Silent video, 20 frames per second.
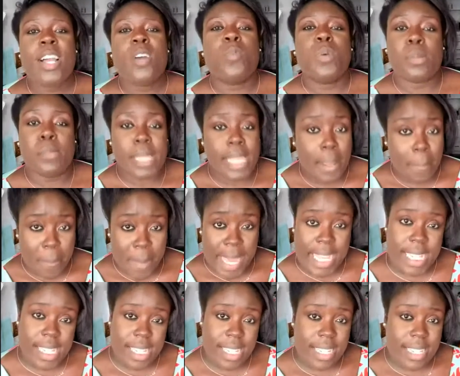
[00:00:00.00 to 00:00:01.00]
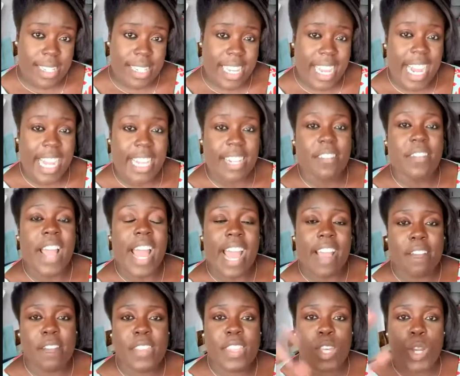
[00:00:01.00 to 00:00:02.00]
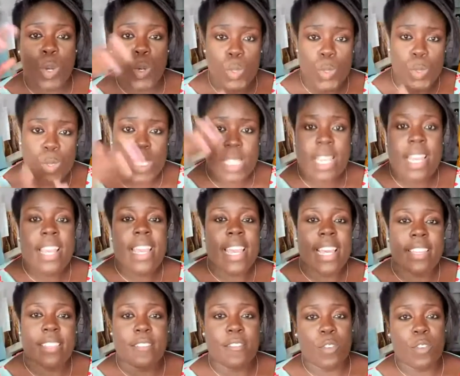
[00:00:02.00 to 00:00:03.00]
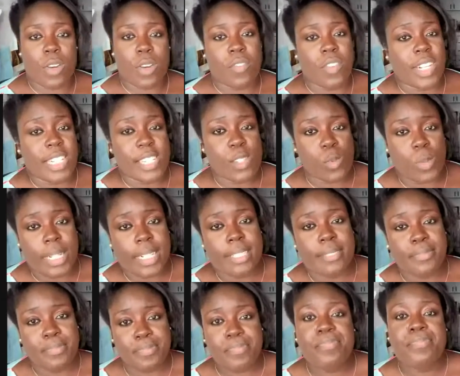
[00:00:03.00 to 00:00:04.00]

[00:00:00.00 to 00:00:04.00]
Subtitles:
would be amazing to kind of have those in the forefront as well.